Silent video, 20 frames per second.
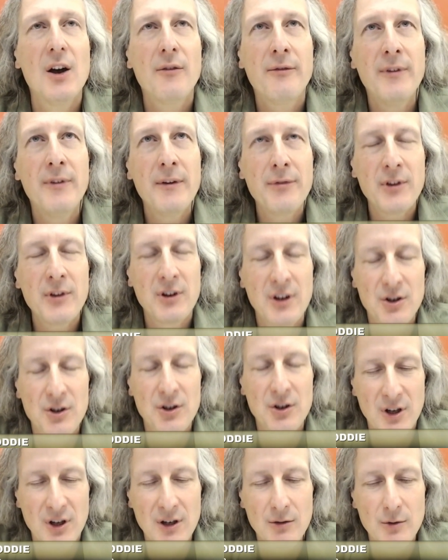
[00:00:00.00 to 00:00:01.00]
Fifth
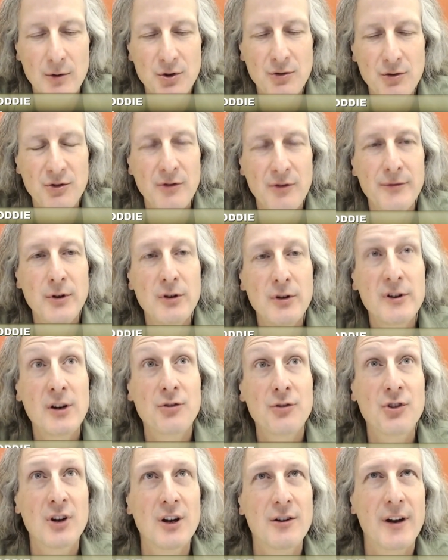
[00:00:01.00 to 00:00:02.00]
edition, which was a few
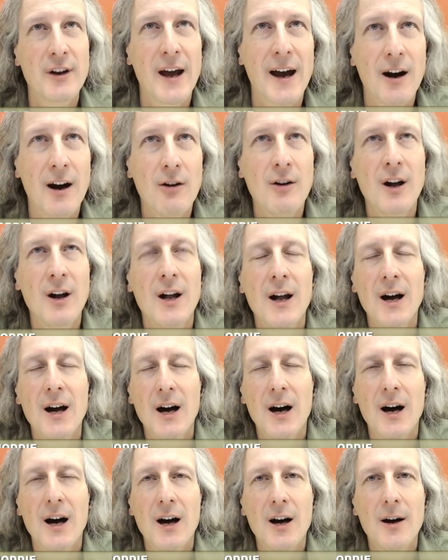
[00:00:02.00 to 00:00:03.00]
years ago now,
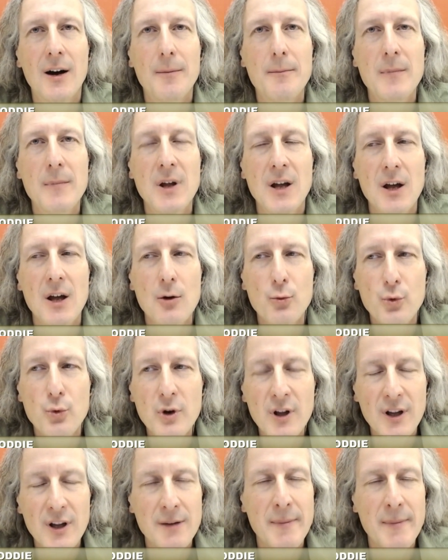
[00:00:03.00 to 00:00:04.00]
um,
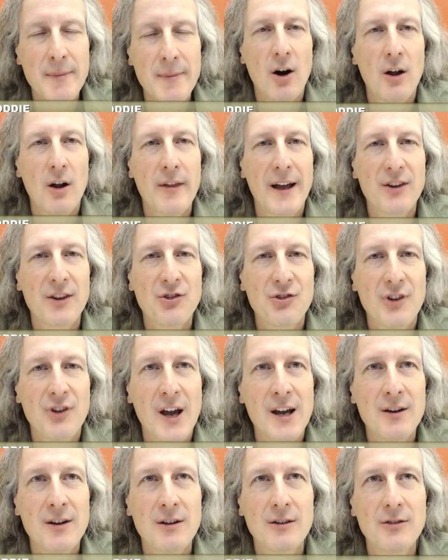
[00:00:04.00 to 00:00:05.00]
really made all that
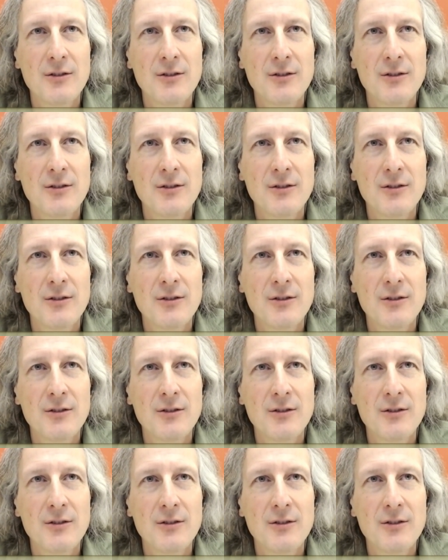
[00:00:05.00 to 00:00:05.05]
standard.